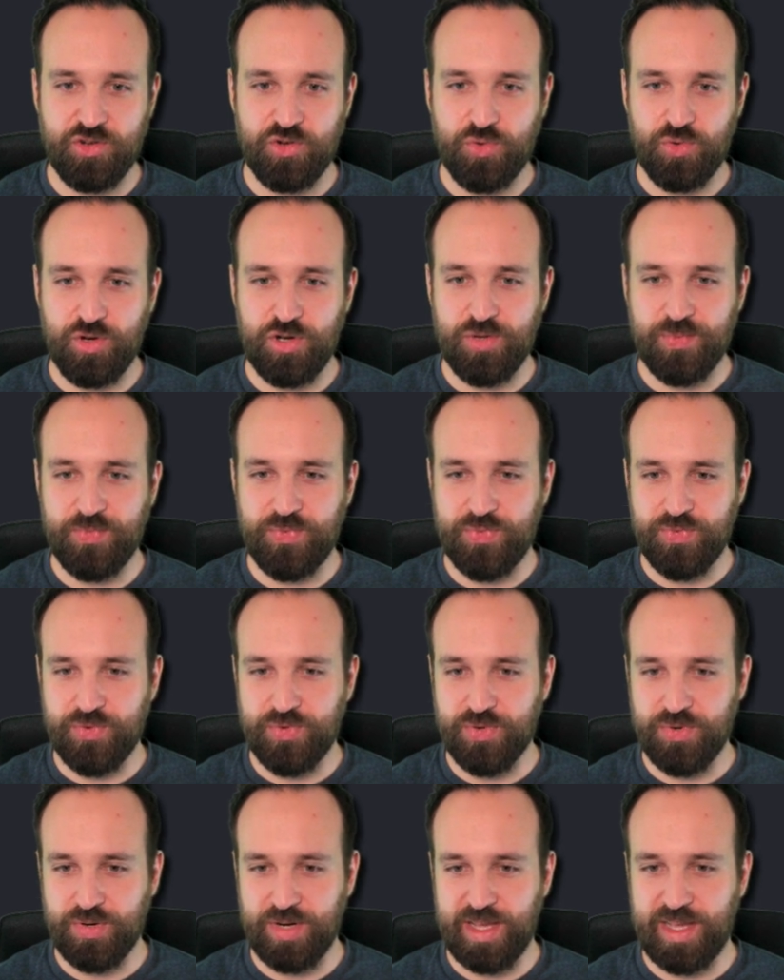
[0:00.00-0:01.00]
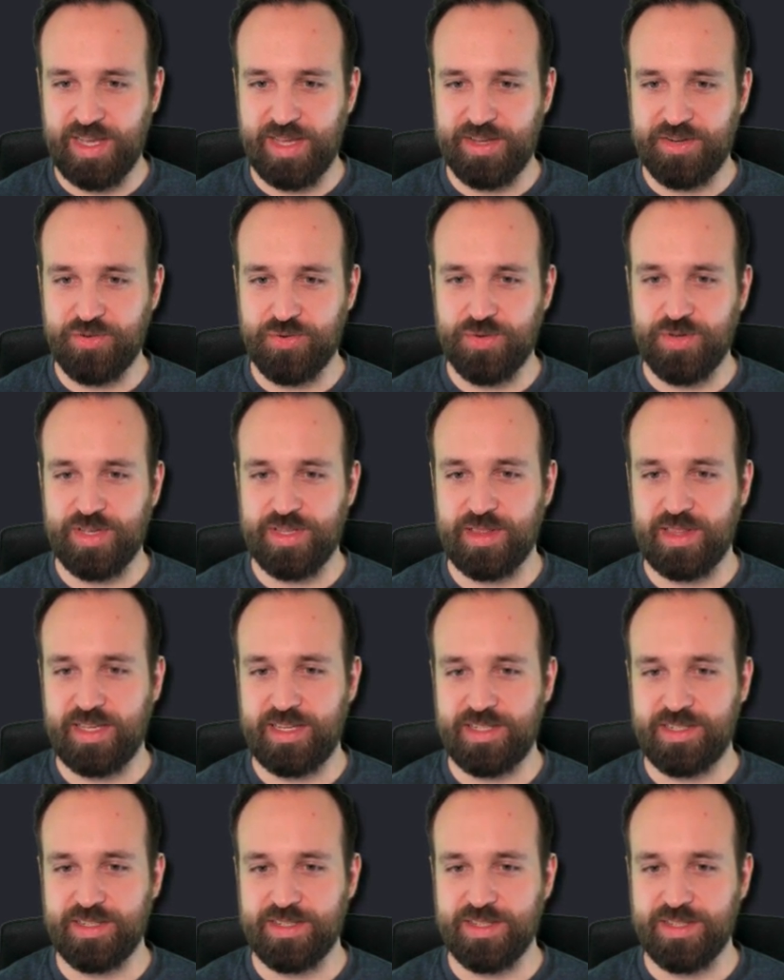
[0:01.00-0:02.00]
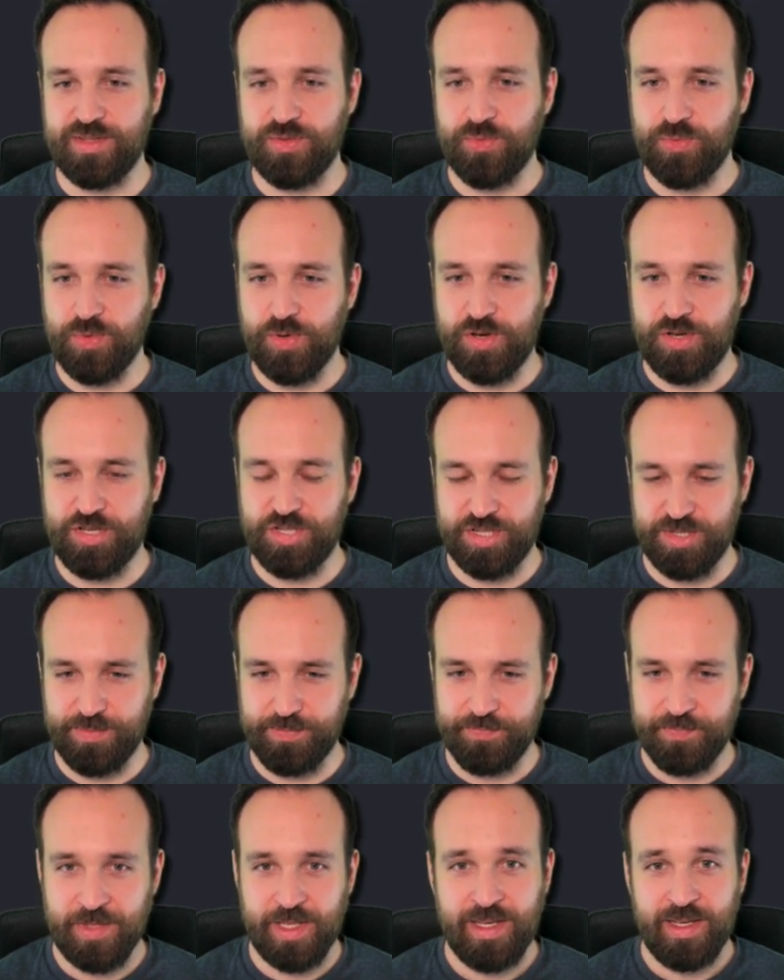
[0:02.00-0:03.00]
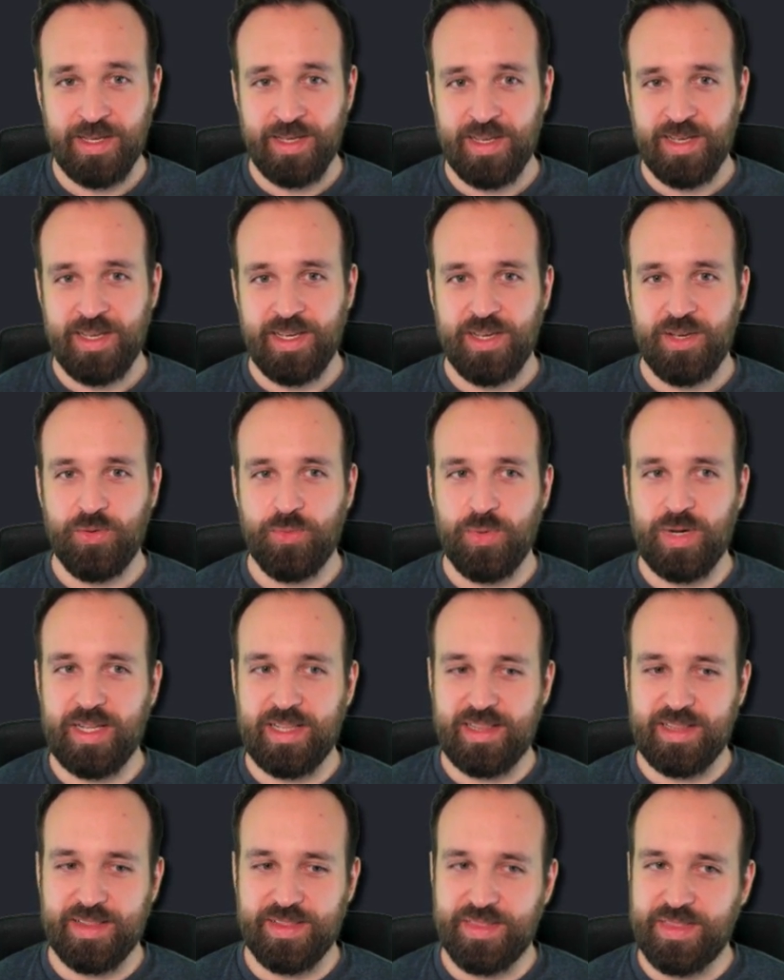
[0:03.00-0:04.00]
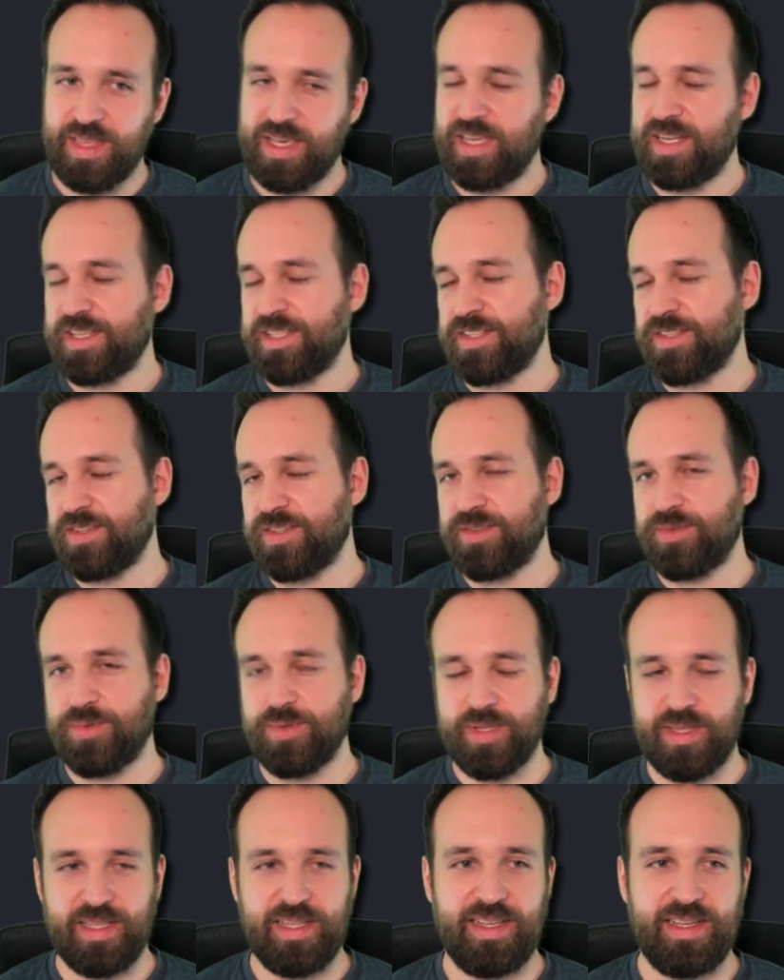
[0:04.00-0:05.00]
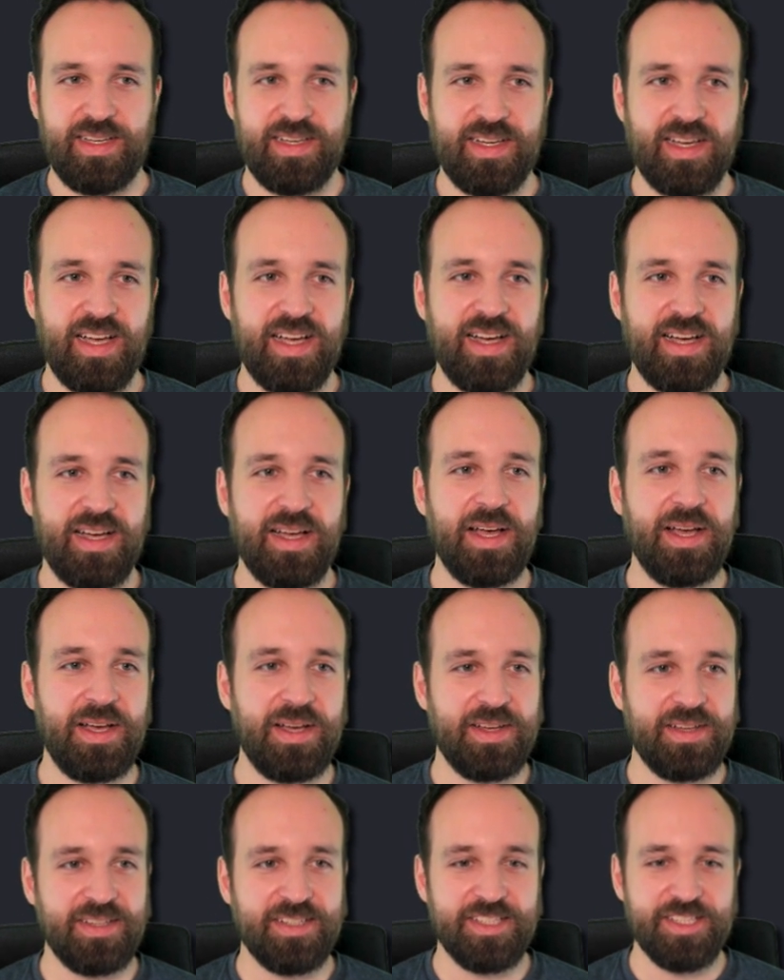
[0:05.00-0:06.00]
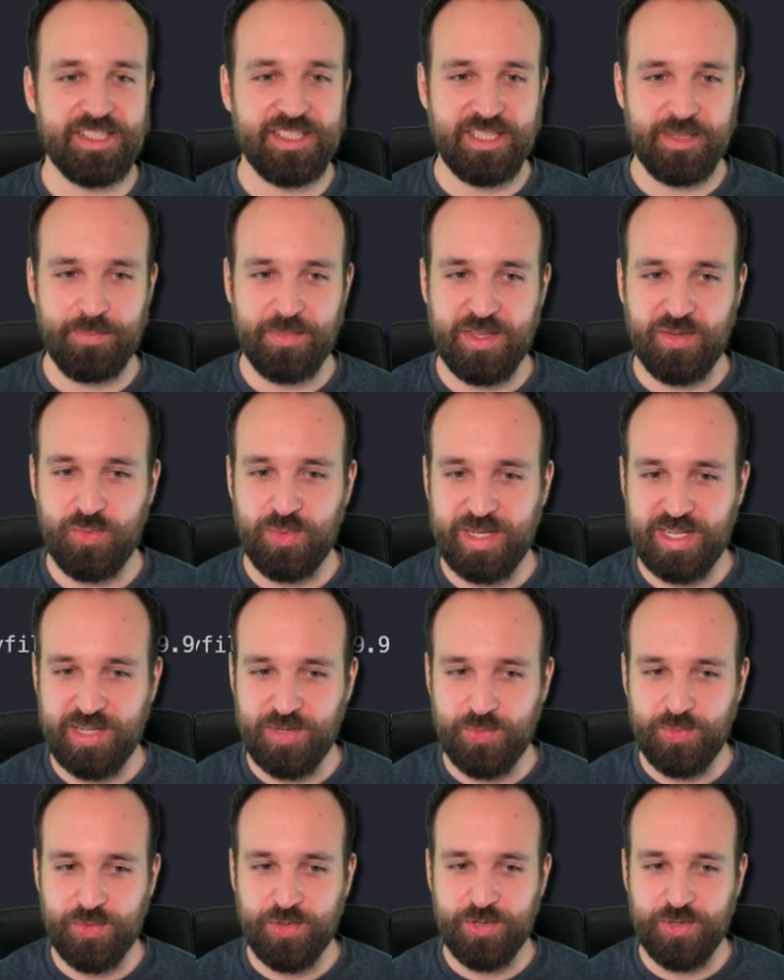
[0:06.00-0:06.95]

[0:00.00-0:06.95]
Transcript: Chrome for Android latest version. Well, that is not really uh, uh something we can